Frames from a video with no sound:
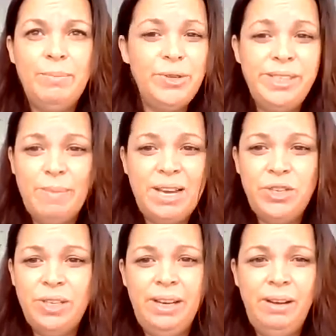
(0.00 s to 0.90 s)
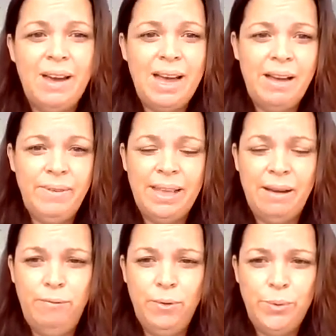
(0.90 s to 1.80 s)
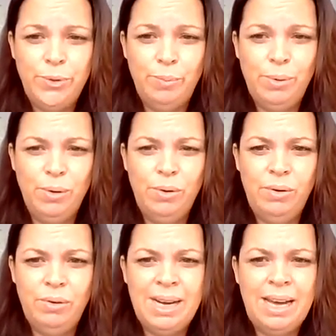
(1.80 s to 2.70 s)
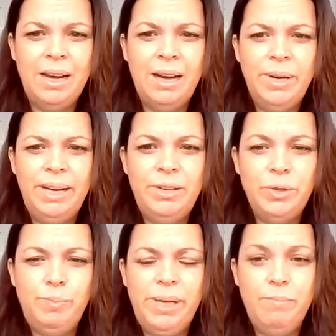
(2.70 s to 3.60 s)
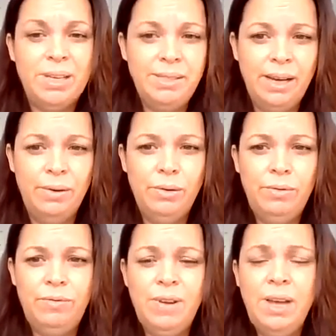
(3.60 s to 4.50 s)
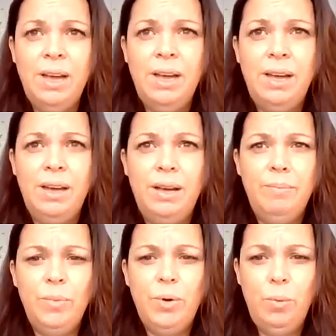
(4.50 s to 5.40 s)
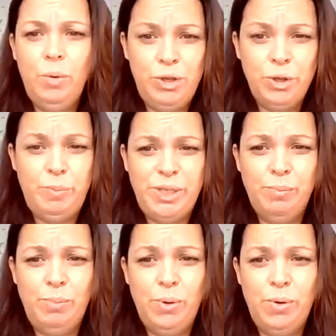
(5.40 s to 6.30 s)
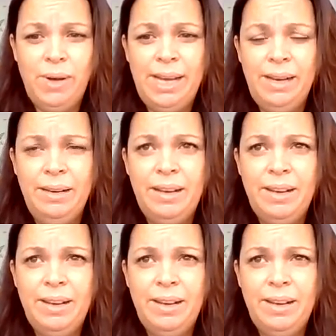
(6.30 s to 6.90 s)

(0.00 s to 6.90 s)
just imagining not having that full support now, and it just being myself who would just be supporting,